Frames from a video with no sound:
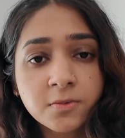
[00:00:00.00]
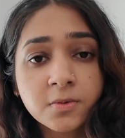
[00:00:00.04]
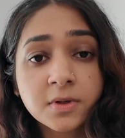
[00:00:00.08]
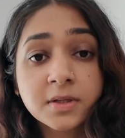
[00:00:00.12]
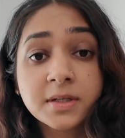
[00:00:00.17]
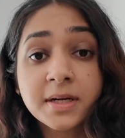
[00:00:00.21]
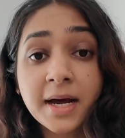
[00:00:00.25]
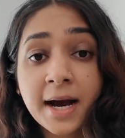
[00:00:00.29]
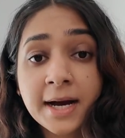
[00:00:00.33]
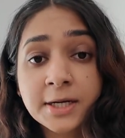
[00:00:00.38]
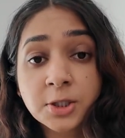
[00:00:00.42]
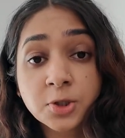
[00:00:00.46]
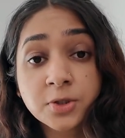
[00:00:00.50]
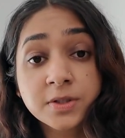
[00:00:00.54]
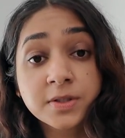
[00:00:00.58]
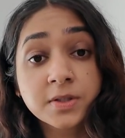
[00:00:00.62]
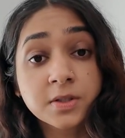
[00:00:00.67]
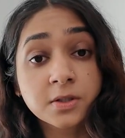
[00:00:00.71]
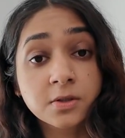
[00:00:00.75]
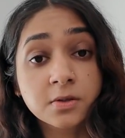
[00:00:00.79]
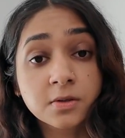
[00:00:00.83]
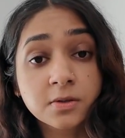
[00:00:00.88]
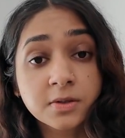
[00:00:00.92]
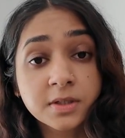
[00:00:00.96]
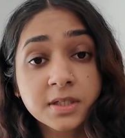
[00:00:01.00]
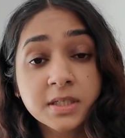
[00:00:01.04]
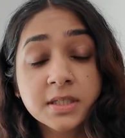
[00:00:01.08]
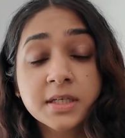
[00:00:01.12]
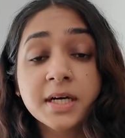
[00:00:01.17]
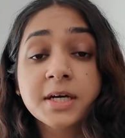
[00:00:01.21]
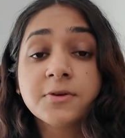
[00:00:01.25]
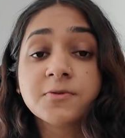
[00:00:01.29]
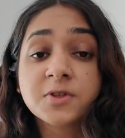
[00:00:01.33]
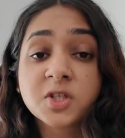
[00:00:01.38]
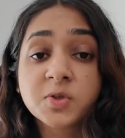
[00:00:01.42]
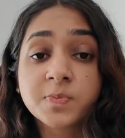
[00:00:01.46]
will naturally secrete
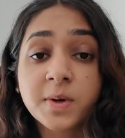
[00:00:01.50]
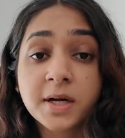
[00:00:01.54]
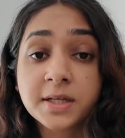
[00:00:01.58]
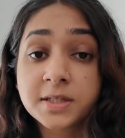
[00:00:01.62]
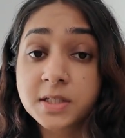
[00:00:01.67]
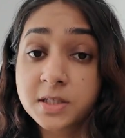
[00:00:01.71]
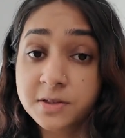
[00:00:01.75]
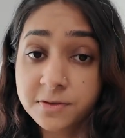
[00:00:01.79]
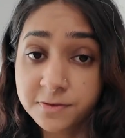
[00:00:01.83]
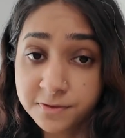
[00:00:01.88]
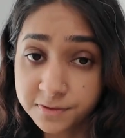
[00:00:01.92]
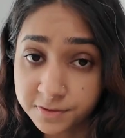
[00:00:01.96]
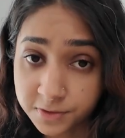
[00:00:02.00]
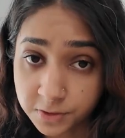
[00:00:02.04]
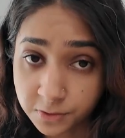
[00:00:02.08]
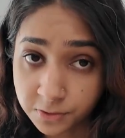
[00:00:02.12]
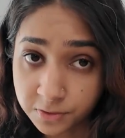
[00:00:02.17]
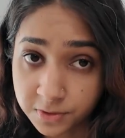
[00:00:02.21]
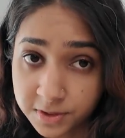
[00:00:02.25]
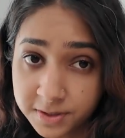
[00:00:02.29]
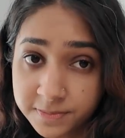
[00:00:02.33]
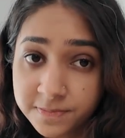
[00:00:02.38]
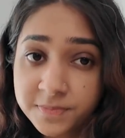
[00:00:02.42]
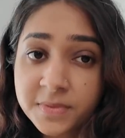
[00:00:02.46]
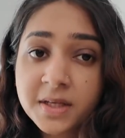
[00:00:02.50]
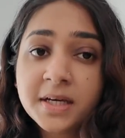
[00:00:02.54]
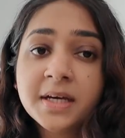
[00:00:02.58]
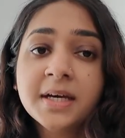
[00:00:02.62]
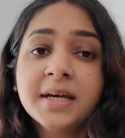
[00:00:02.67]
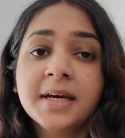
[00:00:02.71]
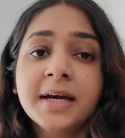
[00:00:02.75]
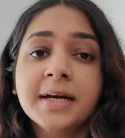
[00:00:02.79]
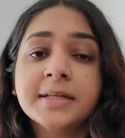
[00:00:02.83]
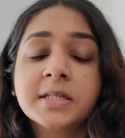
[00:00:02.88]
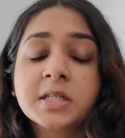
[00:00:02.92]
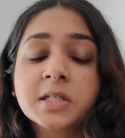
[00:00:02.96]
in response to food.
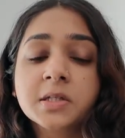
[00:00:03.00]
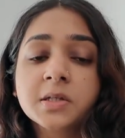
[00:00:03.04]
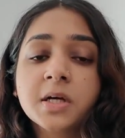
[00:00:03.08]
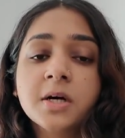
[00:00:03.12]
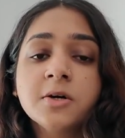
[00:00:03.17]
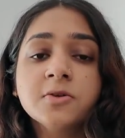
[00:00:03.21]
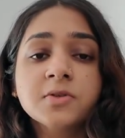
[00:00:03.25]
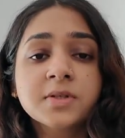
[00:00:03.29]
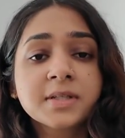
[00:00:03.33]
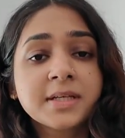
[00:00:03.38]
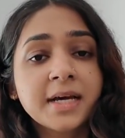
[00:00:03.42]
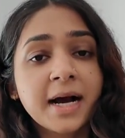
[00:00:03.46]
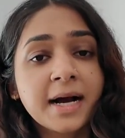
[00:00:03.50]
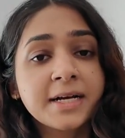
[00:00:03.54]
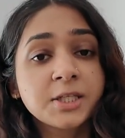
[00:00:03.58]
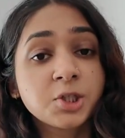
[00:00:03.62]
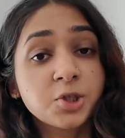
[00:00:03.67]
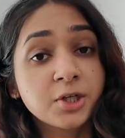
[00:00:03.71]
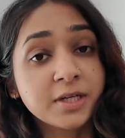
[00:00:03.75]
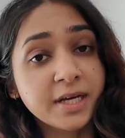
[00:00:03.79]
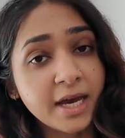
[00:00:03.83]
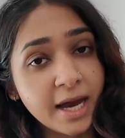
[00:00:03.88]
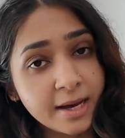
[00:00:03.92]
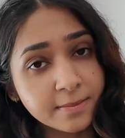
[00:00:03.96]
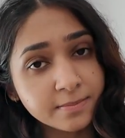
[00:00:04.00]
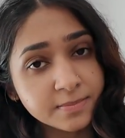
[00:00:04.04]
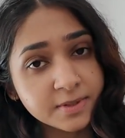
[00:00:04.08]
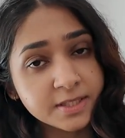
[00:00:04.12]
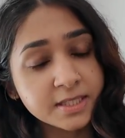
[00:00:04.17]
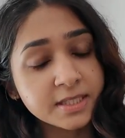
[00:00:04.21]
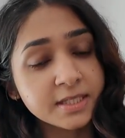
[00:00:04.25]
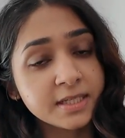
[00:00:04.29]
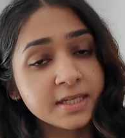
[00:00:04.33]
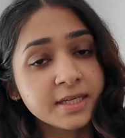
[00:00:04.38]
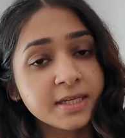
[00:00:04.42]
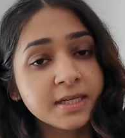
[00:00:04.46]
It slows gastric
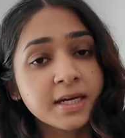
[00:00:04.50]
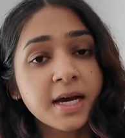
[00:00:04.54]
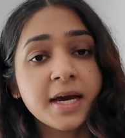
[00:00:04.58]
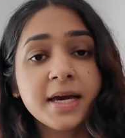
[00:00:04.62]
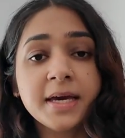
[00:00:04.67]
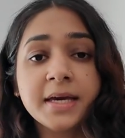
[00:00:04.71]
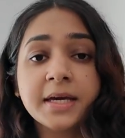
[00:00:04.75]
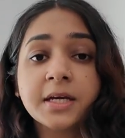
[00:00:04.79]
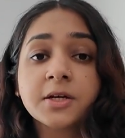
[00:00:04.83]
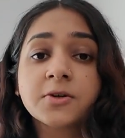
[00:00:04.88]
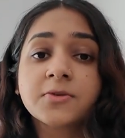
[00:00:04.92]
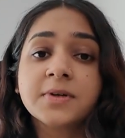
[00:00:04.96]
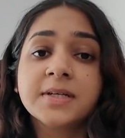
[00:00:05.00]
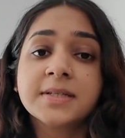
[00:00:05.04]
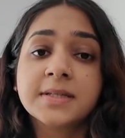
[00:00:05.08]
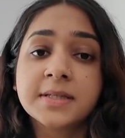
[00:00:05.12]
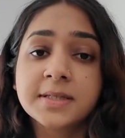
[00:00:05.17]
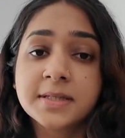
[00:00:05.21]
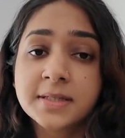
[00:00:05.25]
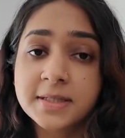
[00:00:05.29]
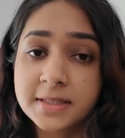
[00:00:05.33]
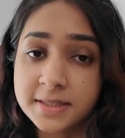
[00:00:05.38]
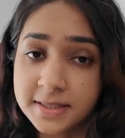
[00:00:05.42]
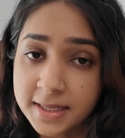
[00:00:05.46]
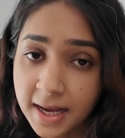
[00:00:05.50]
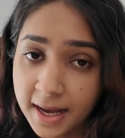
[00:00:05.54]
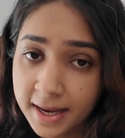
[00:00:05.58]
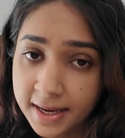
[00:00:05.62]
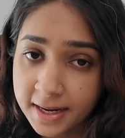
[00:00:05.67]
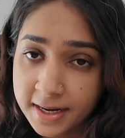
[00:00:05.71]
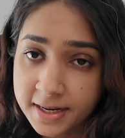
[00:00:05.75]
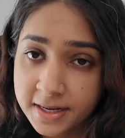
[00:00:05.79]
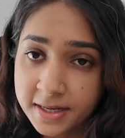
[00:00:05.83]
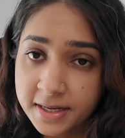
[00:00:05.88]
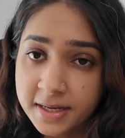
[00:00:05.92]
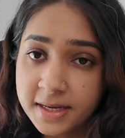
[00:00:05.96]
emptying, increases
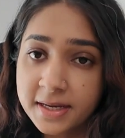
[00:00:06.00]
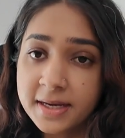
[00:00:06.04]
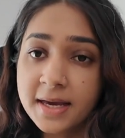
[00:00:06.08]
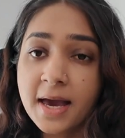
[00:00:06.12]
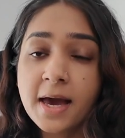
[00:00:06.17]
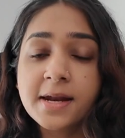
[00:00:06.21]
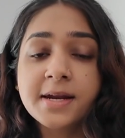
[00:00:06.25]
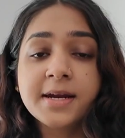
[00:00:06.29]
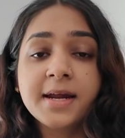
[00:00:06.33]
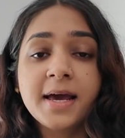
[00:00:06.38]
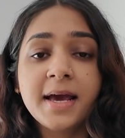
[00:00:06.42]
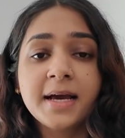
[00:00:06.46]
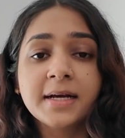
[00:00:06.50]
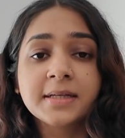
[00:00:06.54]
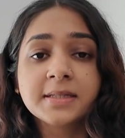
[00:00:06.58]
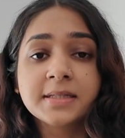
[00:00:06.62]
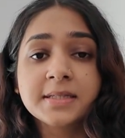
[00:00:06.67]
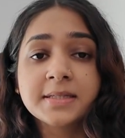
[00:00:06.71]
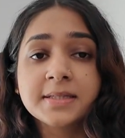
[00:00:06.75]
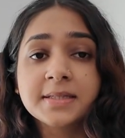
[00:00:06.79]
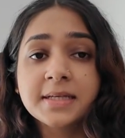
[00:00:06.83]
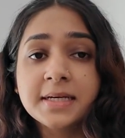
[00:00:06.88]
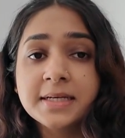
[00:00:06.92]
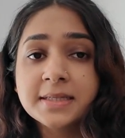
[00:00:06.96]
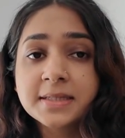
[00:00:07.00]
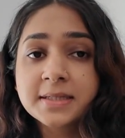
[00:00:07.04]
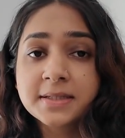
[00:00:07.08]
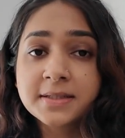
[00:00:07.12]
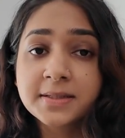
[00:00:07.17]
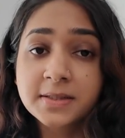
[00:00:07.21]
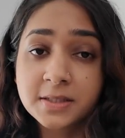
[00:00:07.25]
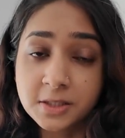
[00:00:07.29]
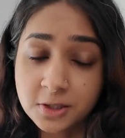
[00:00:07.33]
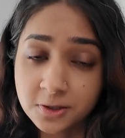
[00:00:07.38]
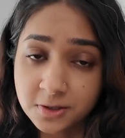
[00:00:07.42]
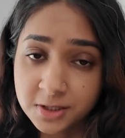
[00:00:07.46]
satiety, and enhances insulin
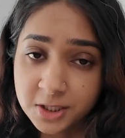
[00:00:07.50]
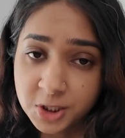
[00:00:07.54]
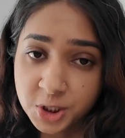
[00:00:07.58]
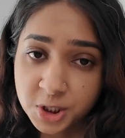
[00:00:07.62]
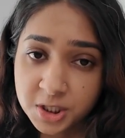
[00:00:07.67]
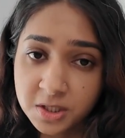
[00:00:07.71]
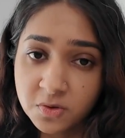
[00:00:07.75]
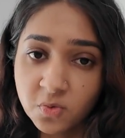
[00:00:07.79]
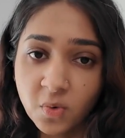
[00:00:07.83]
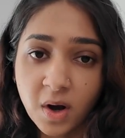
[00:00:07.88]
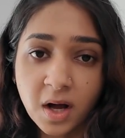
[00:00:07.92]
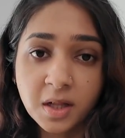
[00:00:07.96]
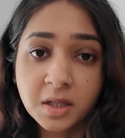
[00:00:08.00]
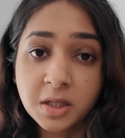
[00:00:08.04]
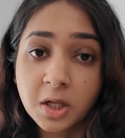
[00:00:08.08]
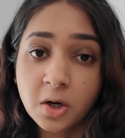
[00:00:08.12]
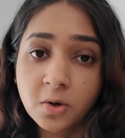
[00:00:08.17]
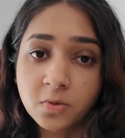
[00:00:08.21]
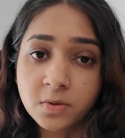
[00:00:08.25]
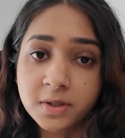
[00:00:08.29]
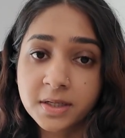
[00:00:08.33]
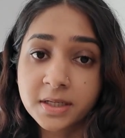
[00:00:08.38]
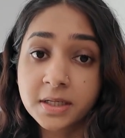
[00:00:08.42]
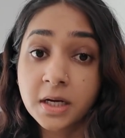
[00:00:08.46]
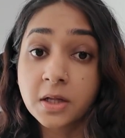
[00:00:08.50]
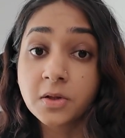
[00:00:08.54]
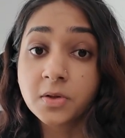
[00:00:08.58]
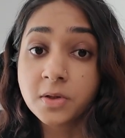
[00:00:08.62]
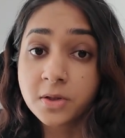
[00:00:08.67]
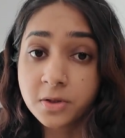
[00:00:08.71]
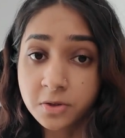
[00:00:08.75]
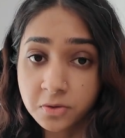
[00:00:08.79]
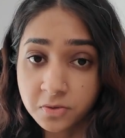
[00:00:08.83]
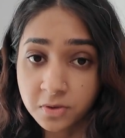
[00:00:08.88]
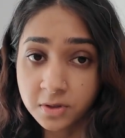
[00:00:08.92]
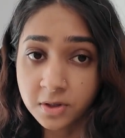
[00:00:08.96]
secretion while lowering
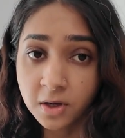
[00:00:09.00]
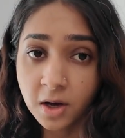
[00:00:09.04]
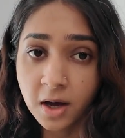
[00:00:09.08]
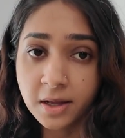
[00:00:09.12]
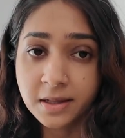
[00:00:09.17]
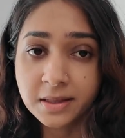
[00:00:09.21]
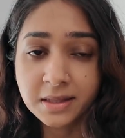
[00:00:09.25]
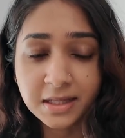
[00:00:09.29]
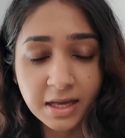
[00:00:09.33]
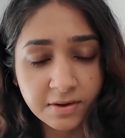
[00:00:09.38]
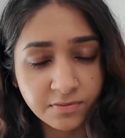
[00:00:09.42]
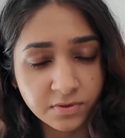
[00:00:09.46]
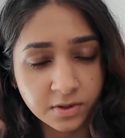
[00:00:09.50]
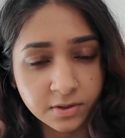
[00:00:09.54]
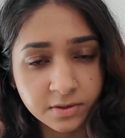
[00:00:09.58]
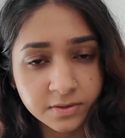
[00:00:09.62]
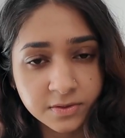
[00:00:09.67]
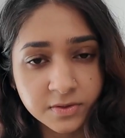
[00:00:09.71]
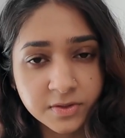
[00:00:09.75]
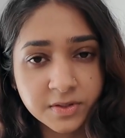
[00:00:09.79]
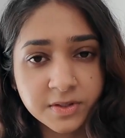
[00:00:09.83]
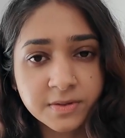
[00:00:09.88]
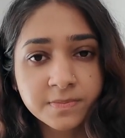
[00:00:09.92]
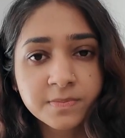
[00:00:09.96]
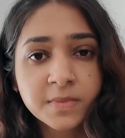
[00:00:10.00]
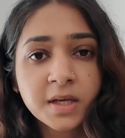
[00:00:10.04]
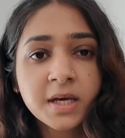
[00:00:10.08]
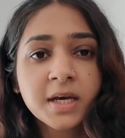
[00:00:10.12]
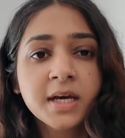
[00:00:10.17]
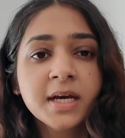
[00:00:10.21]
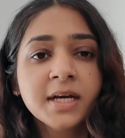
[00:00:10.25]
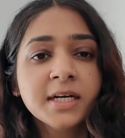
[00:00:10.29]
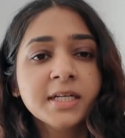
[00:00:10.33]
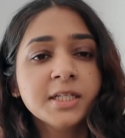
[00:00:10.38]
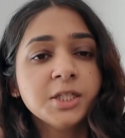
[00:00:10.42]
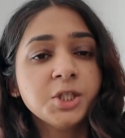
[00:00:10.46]
glucagon levels.
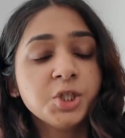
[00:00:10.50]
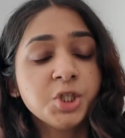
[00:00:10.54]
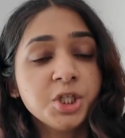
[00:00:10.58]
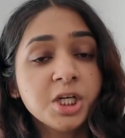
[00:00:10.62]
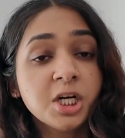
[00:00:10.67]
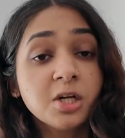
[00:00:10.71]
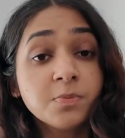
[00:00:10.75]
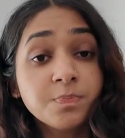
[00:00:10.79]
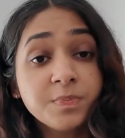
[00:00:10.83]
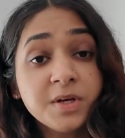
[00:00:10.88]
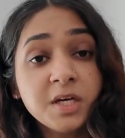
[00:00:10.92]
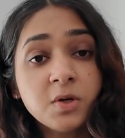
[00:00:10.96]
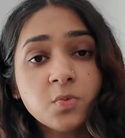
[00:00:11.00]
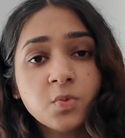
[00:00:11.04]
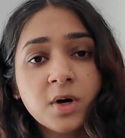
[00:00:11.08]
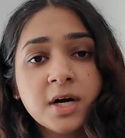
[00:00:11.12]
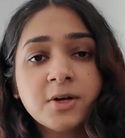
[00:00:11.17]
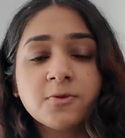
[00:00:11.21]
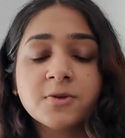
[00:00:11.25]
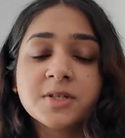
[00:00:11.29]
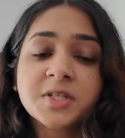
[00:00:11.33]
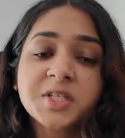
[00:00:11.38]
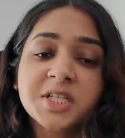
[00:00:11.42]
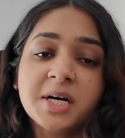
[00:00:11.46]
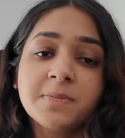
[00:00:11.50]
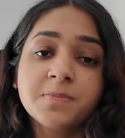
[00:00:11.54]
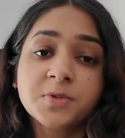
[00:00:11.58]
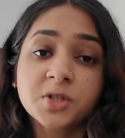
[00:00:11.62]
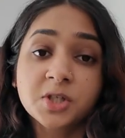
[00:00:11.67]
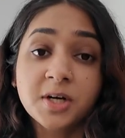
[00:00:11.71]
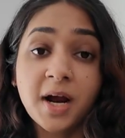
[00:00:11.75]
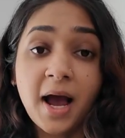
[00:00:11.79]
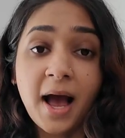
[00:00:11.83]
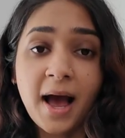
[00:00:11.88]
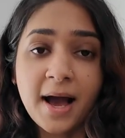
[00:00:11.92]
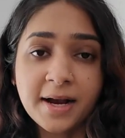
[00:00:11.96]
GLP-1
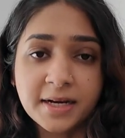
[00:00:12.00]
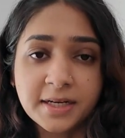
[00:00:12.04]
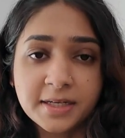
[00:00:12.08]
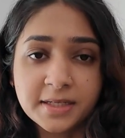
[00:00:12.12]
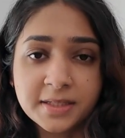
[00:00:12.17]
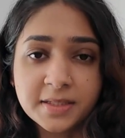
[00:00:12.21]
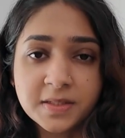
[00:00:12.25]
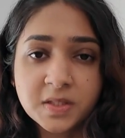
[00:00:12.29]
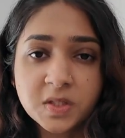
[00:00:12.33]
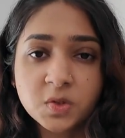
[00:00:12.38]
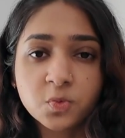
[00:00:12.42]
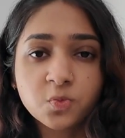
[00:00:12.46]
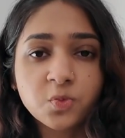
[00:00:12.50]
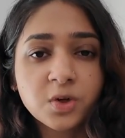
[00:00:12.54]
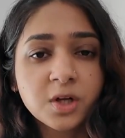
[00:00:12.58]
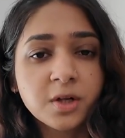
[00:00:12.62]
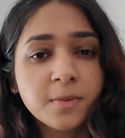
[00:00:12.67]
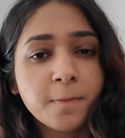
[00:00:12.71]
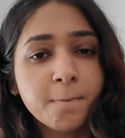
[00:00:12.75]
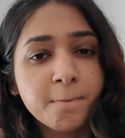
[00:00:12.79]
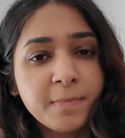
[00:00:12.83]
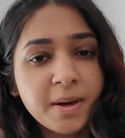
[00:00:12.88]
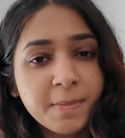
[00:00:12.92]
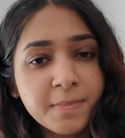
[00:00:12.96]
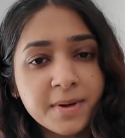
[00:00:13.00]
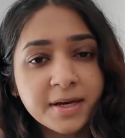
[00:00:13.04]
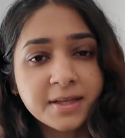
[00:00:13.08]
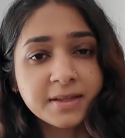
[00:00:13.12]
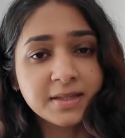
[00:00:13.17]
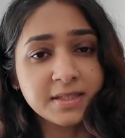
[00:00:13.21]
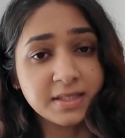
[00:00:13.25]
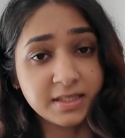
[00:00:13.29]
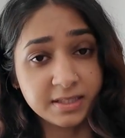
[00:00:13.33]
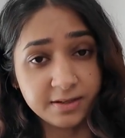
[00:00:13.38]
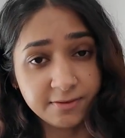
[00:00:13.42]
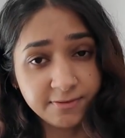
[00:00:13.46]
receptor agonists will mimic
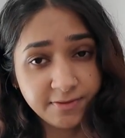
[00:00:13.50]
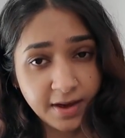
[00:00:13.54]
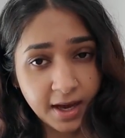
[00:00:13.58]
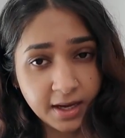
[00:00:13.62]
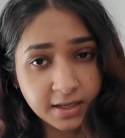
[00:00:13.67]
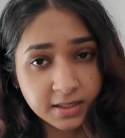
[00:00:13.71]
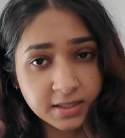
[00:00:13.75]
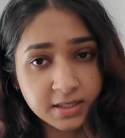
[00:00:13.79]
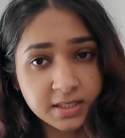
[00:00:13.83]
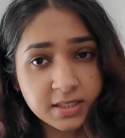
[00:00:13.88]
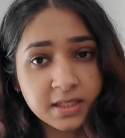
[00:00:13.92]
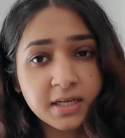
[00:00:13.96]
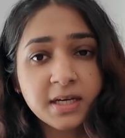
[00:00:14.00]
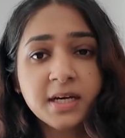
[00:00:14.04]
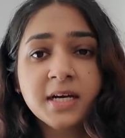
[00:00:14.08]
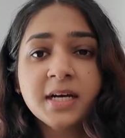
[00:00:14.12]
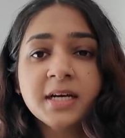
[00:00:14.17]
this effect.